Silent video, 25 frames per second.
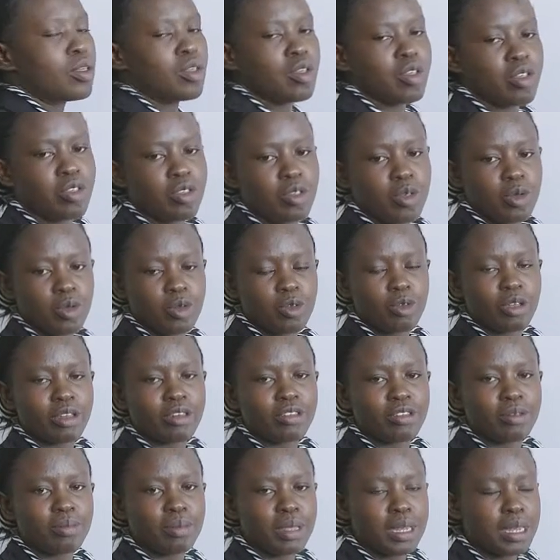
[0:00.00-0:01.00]
So
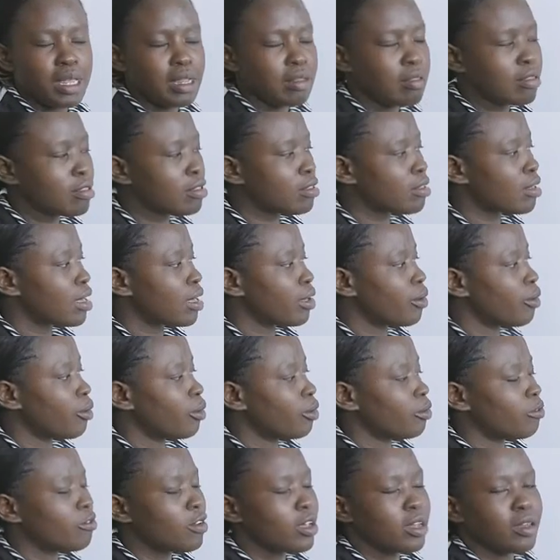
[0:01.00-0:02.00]
20 minutes, I
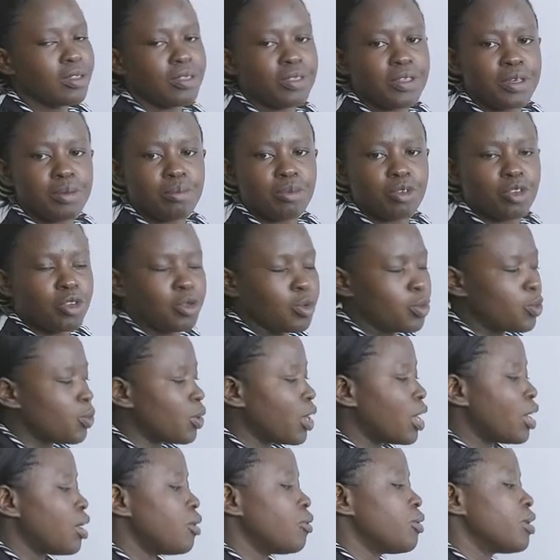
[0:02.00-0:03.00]
convert them to
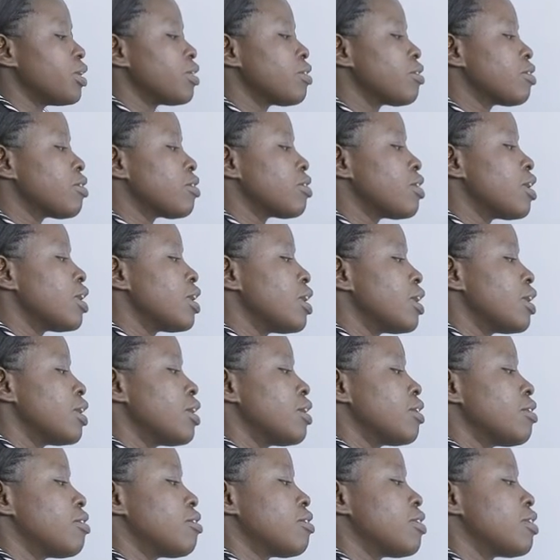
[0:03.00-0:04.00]
hours.
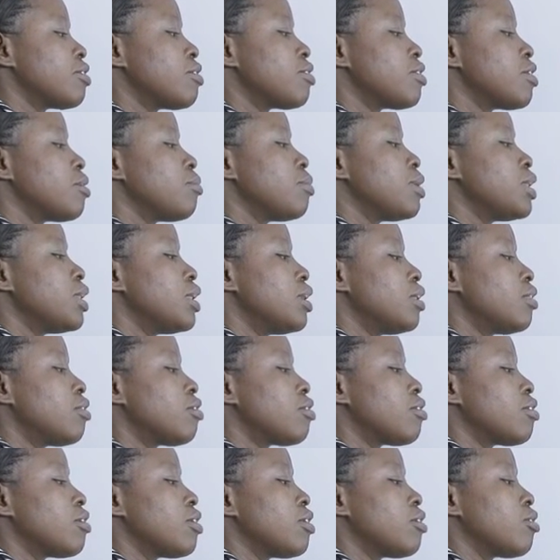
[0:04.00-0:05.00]
60
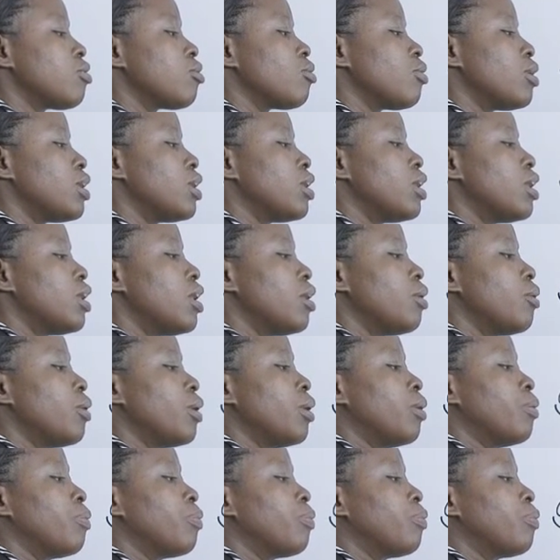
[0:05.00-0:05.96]
minutes is 1 hour.